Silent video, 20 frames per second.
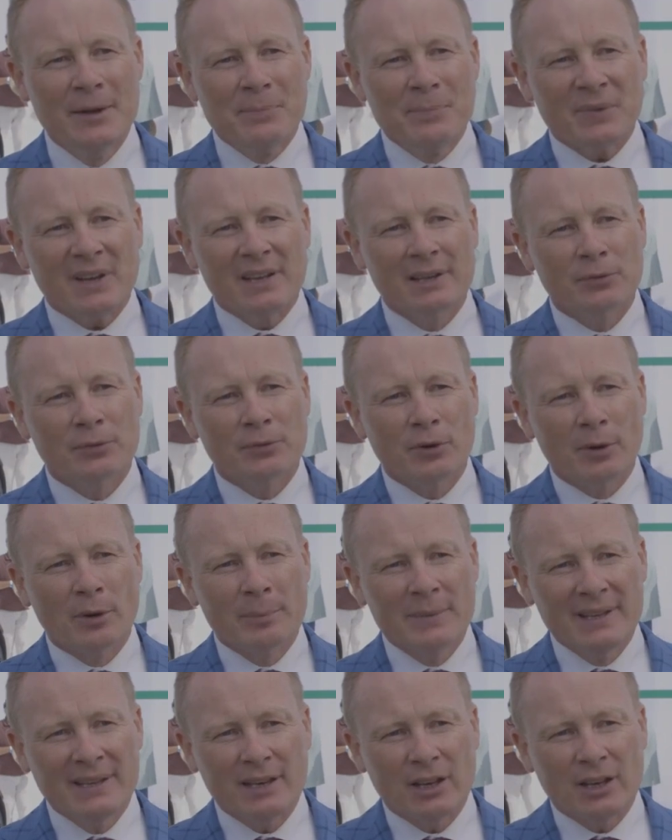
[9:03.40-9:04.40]
It is for
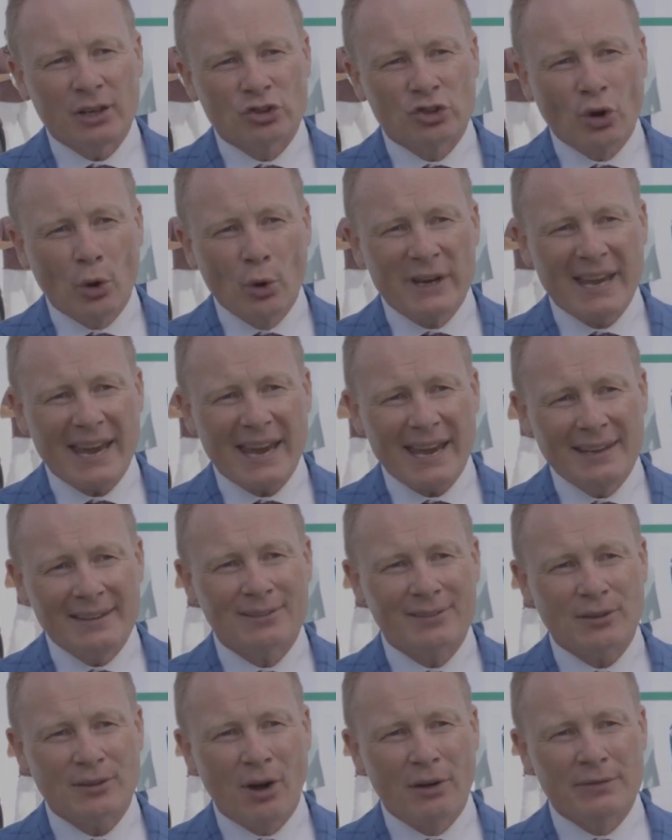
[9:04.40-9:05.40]
me a
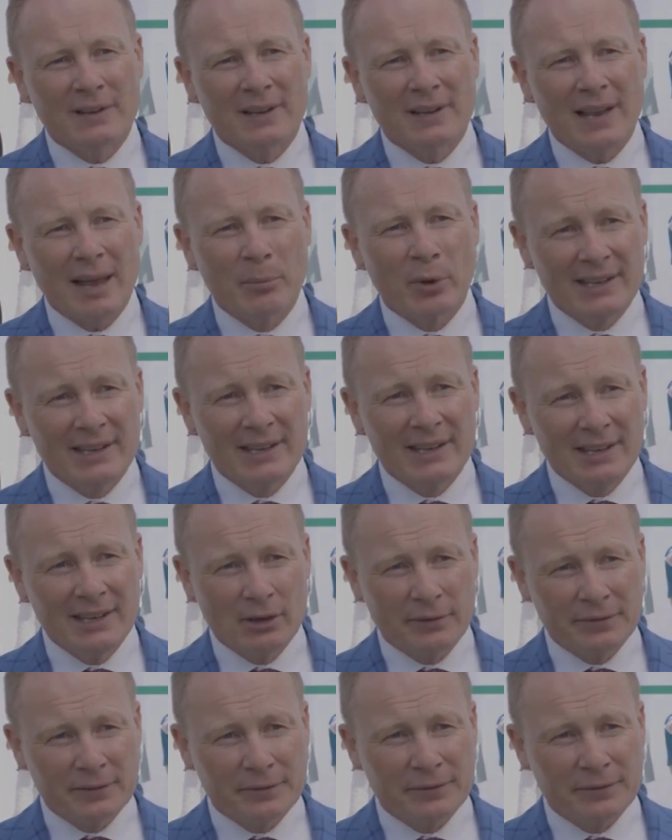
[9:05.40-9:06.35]
showcase of a Lamborghini of the